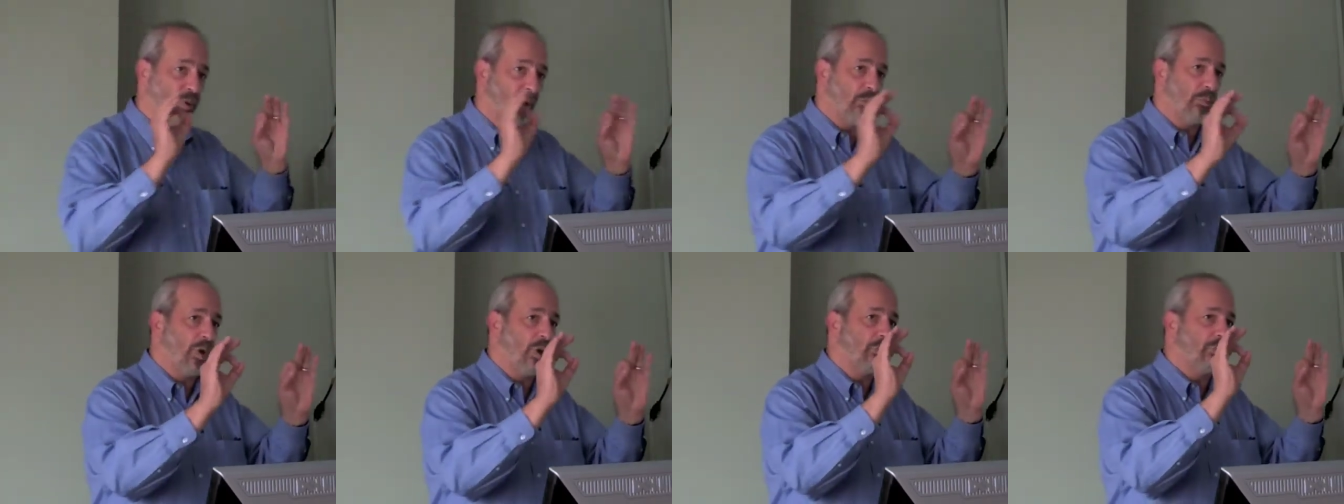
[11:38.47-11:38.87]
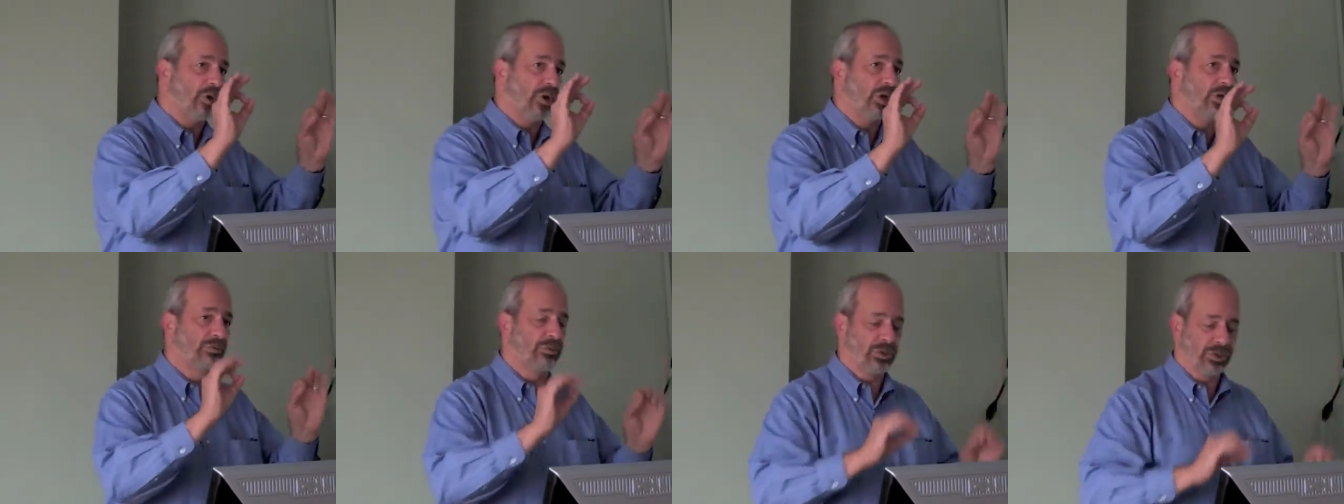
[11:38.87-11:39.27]
But what
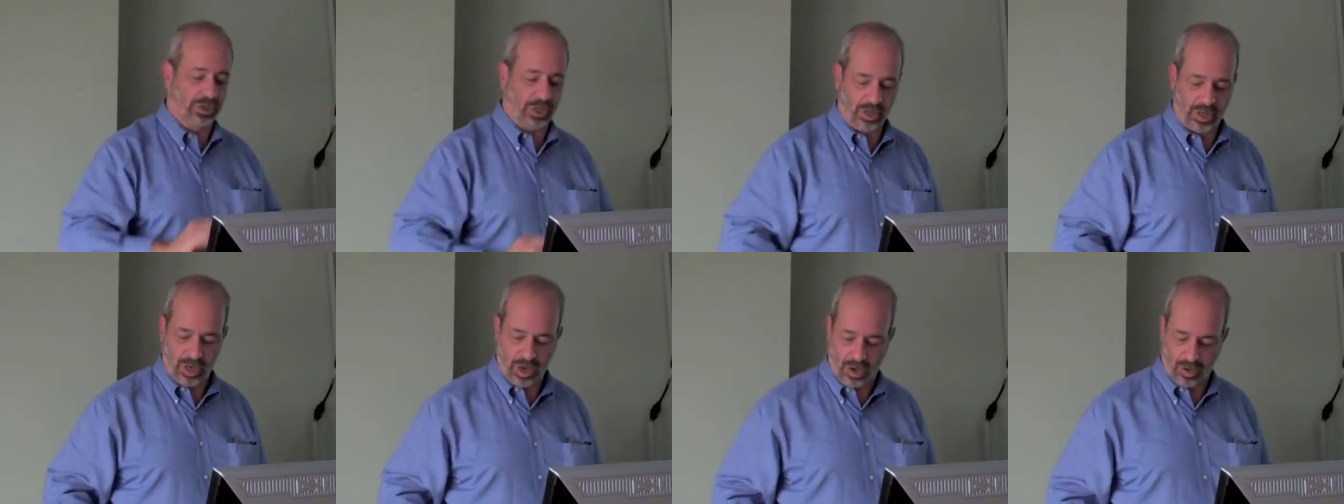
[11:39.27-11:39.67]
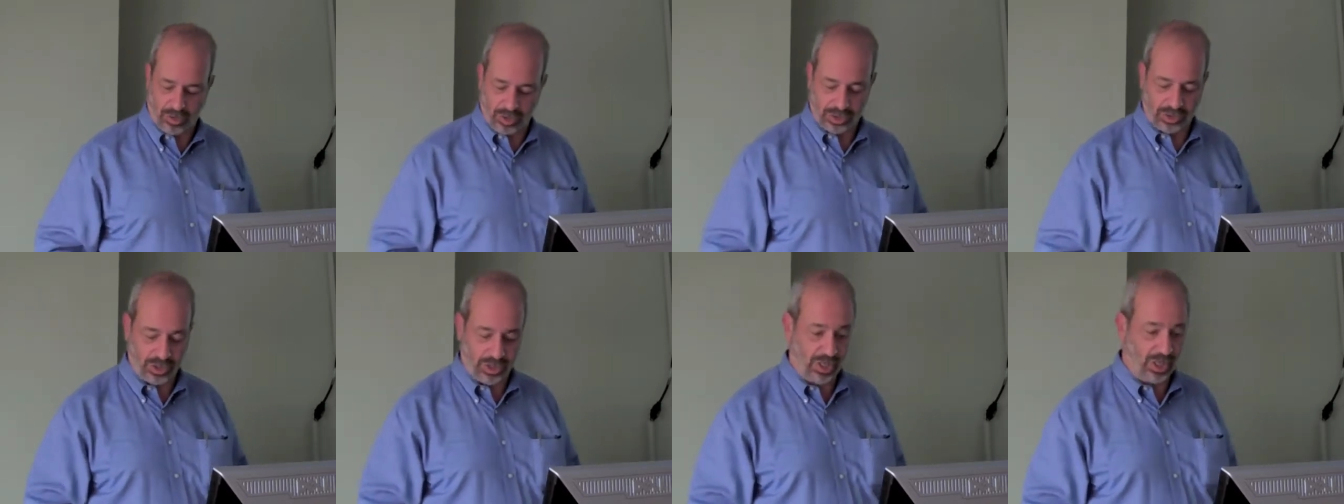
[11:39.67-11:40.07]
we're interested here
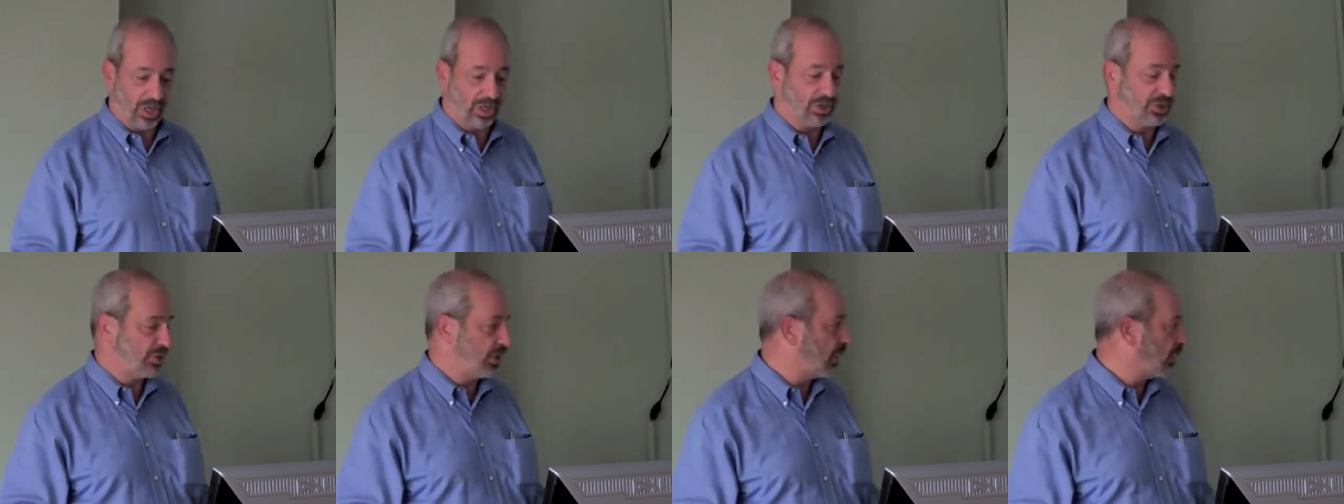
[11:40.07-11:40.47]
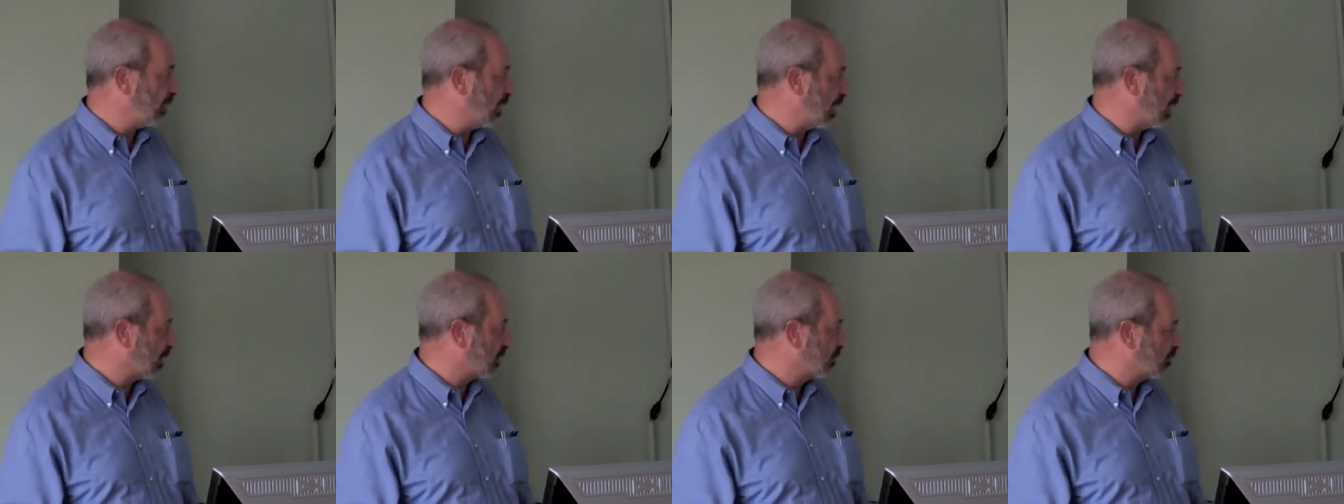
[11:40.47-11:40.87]
is, is
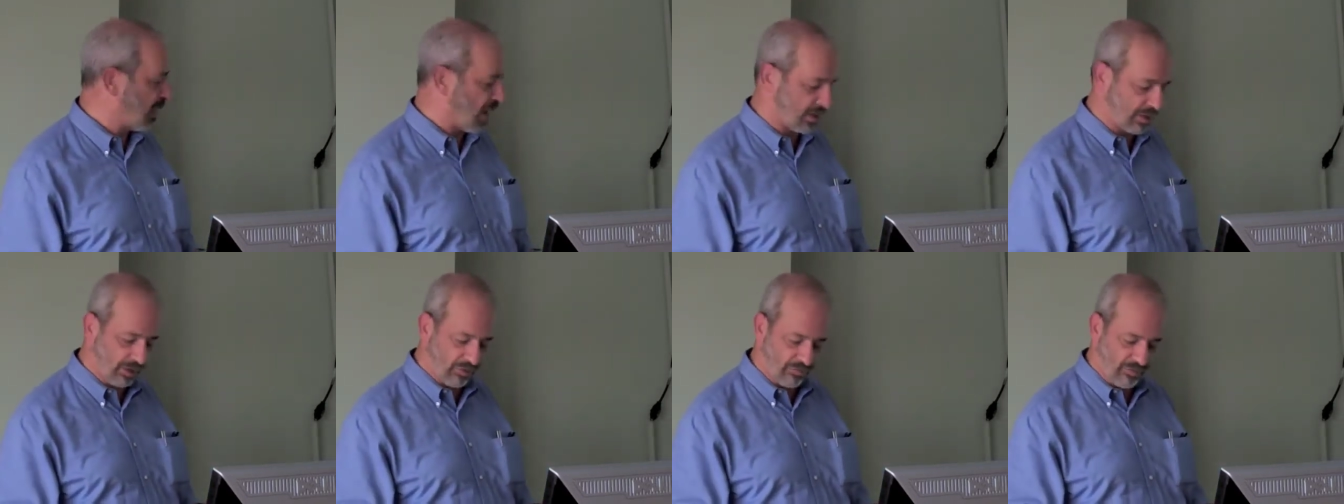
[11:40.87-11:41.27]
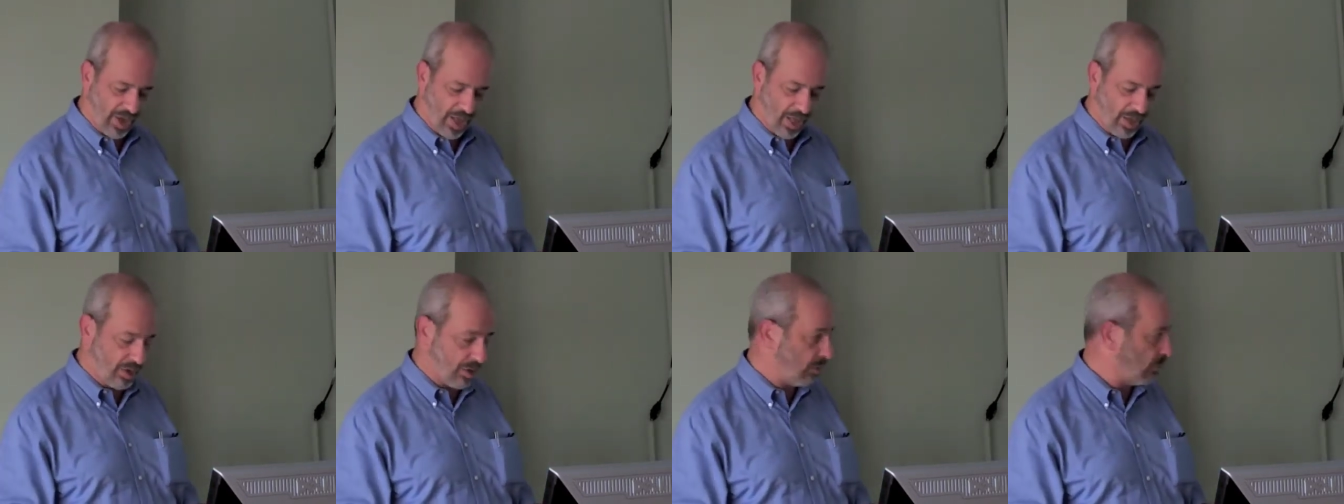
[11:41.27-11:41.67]
in the expected
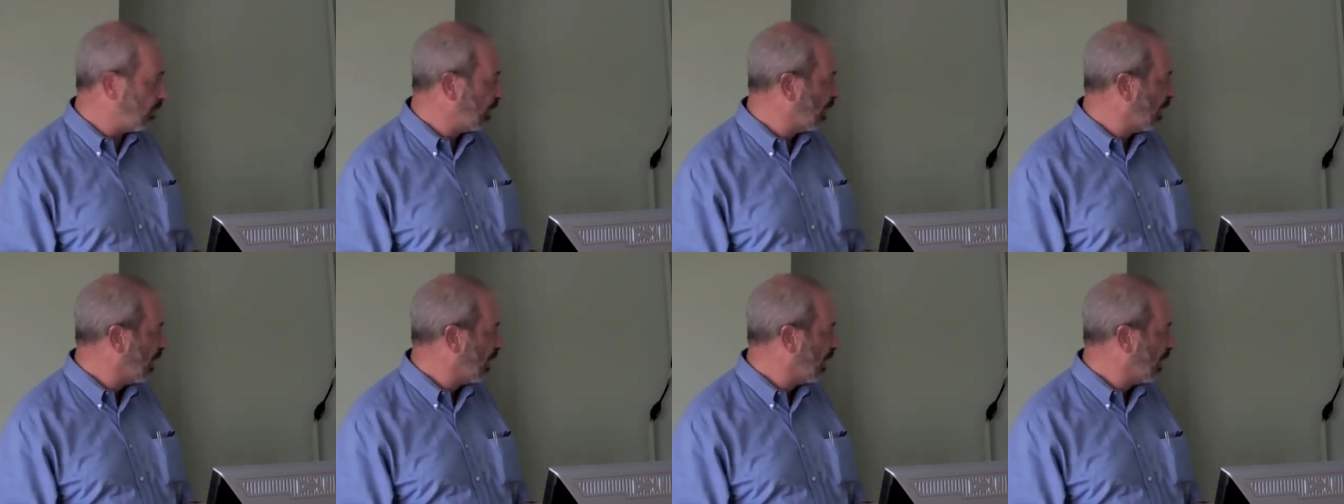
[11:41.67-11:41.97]
value.